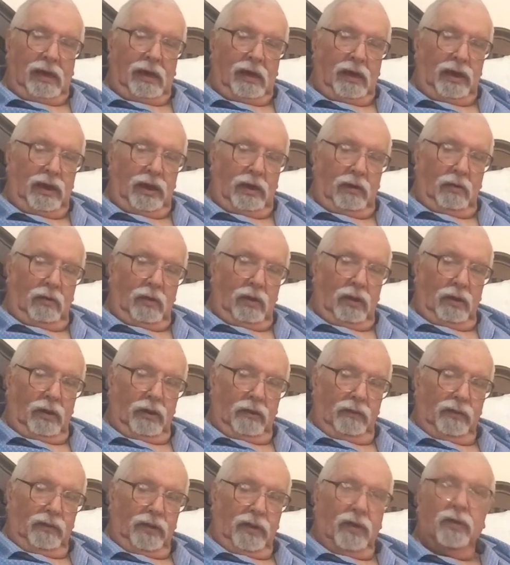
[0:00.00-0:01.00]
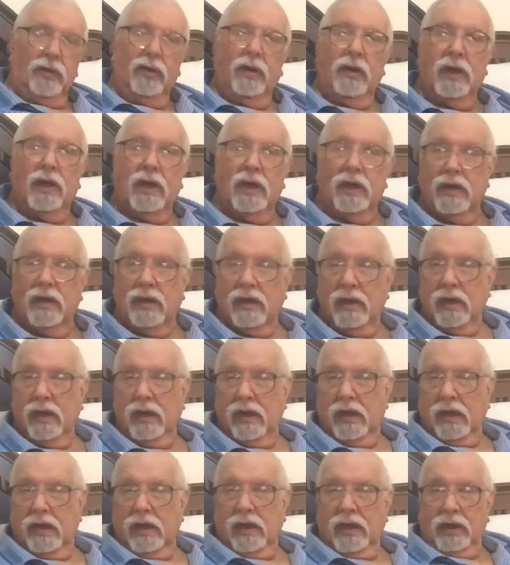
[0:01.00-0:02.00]
know a lot of you
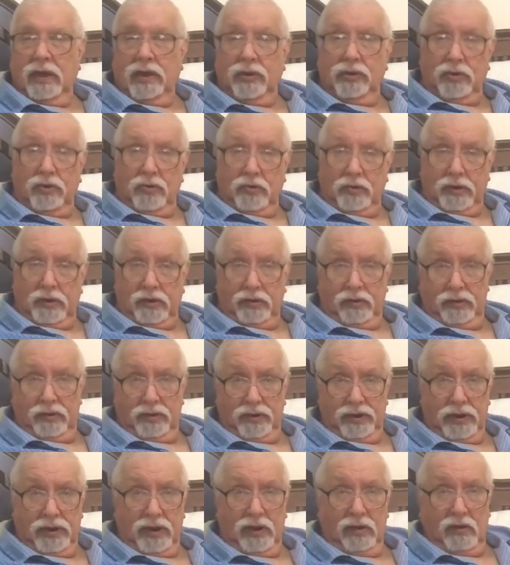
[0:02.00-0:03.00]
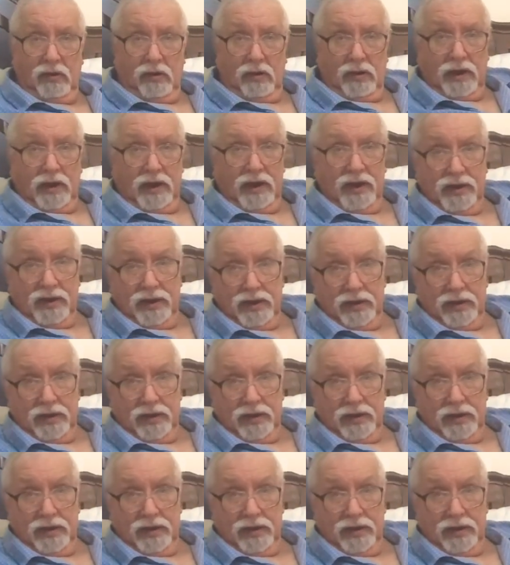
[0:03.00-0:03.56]
enjoy cruising holidays,